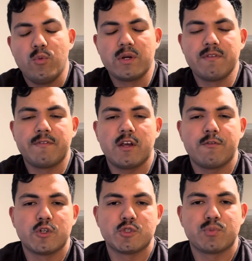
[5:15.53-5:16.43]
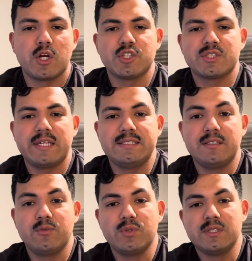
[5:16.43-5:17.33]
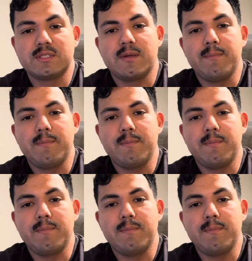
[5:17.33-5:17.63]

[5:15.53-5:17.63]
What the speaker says: One of the very first projects I did was